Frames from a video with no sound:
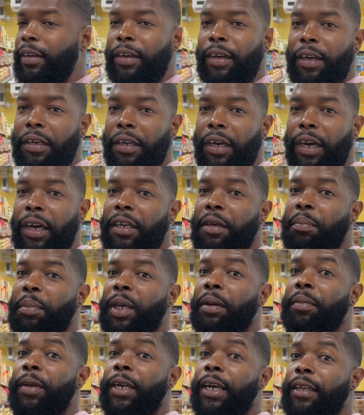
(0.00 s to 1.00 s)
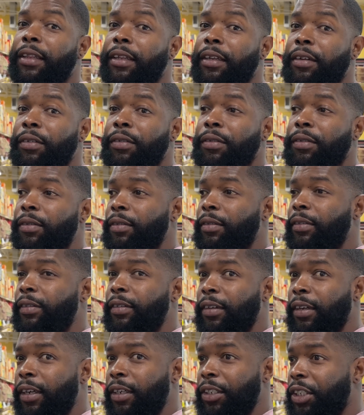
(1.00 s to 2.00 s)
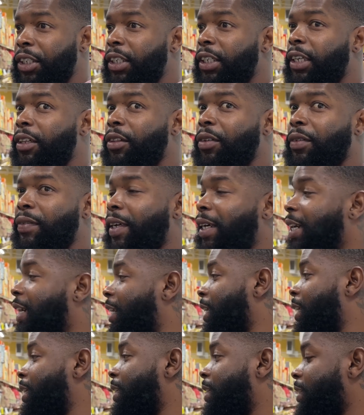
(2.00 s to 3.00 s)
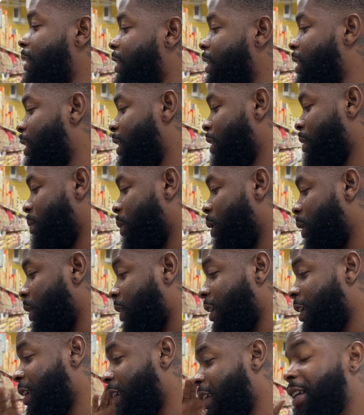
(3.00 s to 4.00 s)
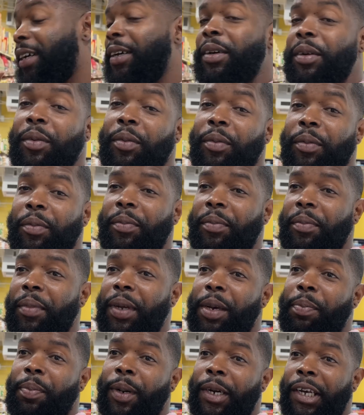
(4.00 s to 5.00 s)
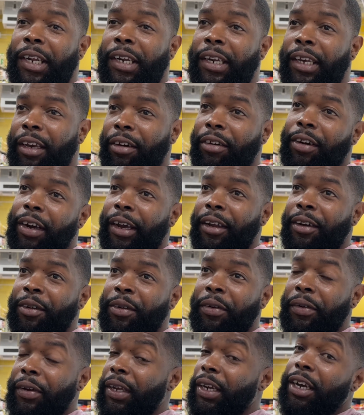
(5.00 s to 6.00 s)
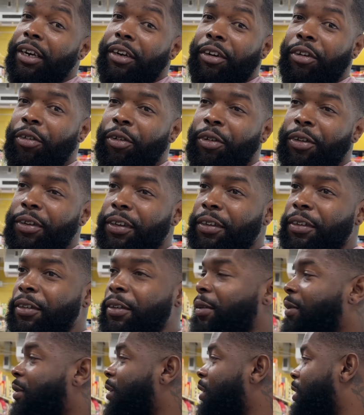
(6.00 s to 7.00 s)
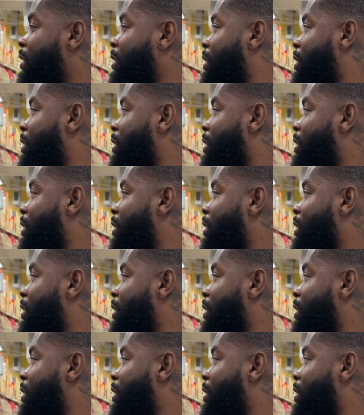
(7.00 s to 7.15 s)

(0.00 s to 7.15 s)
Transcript: At, the at the baby that, you know? She that over that island. But me dep on a date right now in the grocery store.